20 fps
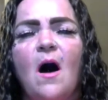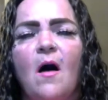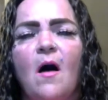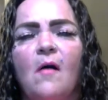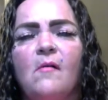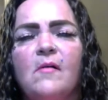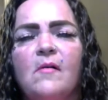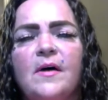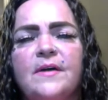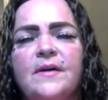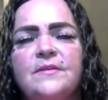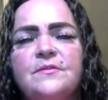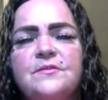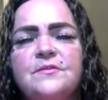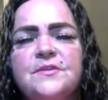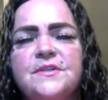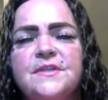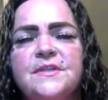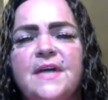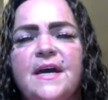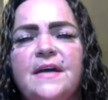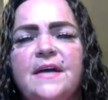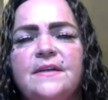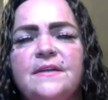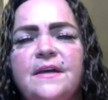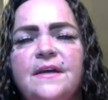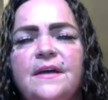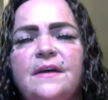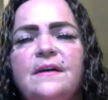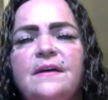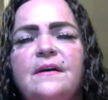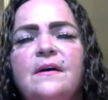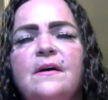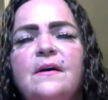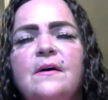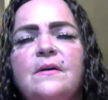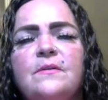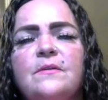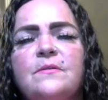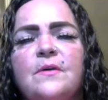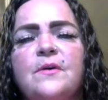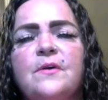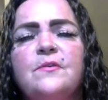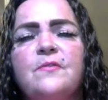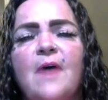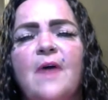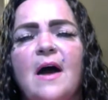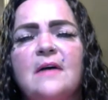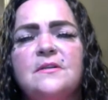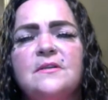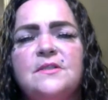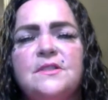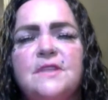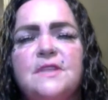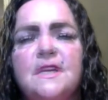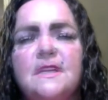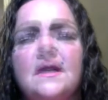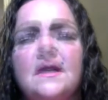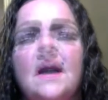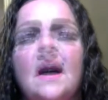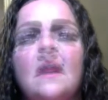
all understanding through Christ Jesus.